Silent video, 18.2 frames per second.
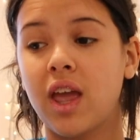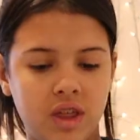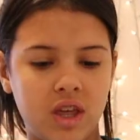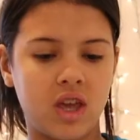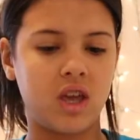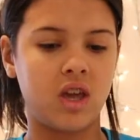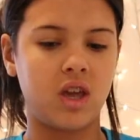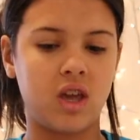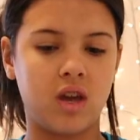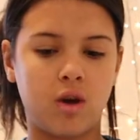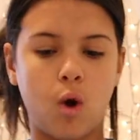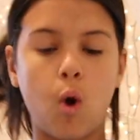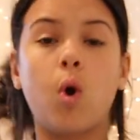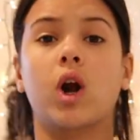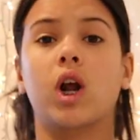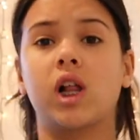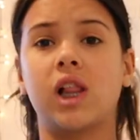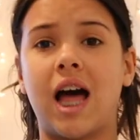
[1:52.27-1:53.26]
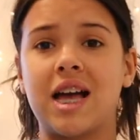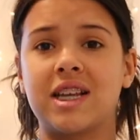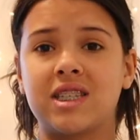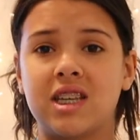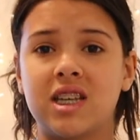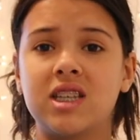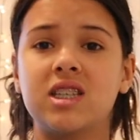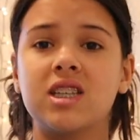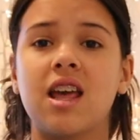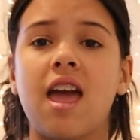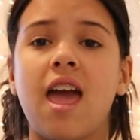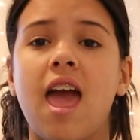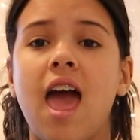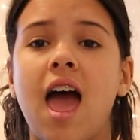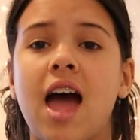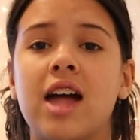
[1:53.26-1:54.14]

the core classes.